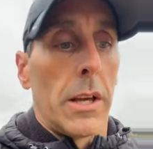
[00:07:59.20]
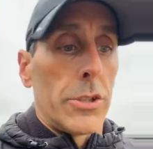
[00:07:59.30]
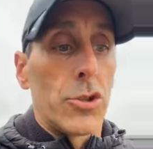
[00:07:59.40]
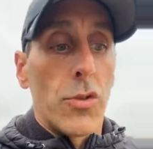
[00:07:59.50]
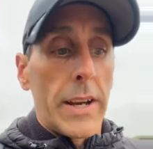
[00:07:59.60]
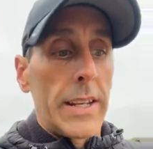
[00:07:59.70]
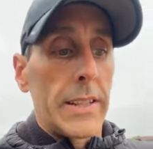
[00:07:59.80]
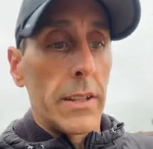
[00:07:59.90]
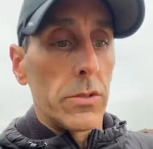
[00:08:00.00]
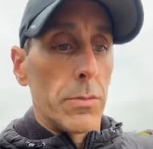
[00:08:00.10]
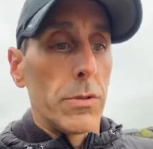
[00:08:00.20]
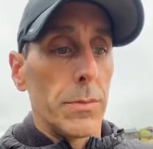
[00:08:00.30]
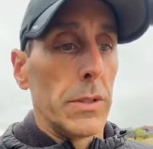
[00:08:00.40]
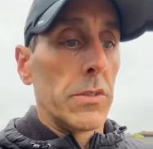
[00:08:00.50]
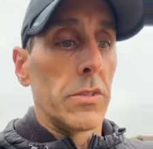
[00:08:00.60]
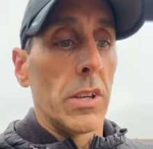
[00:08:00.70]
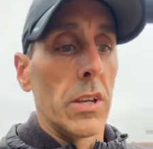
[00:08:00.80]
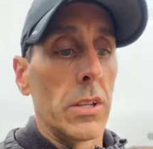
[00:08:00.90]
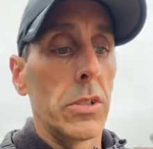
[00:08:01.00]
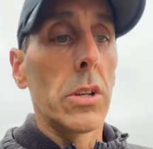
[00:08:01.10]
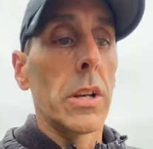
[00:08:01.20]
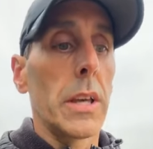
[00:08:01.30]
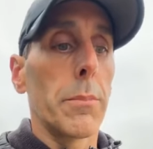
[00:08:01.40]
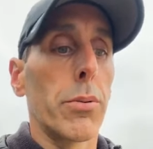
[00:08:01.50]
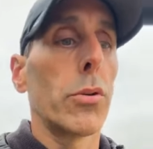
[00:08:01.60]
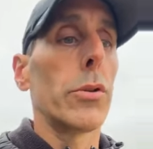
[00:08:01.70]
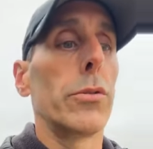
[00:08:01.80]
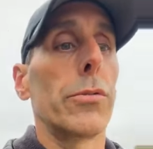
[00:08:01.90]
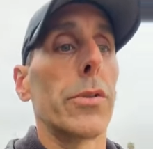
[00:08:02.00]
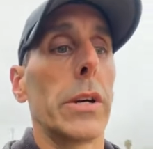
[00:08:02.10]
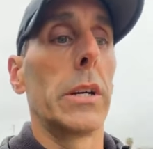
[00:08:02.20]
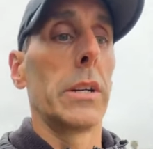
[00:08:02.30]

and training those movements, you're going to improve